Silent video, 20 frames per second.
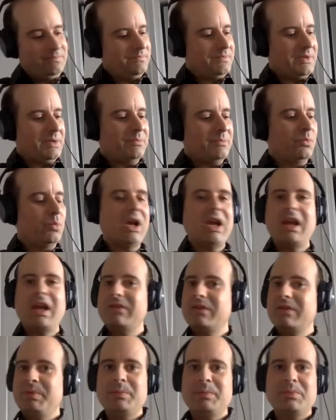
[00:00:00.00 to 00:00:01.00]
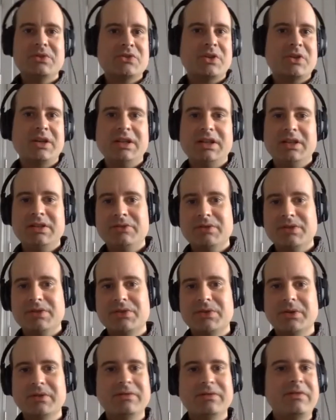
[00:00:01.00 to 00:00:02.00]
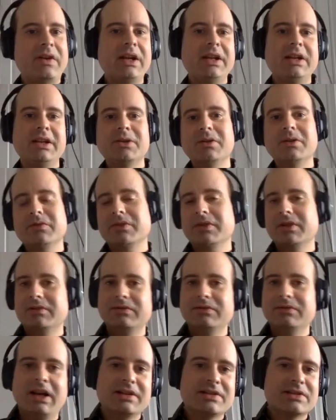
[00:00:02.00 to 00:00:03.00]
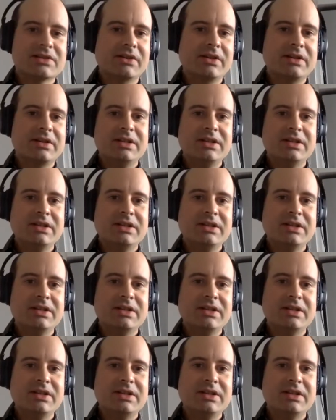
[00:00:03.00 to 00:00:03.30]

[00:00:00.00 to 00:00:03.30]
a wave of people trying to get into a store fighting over a flat screen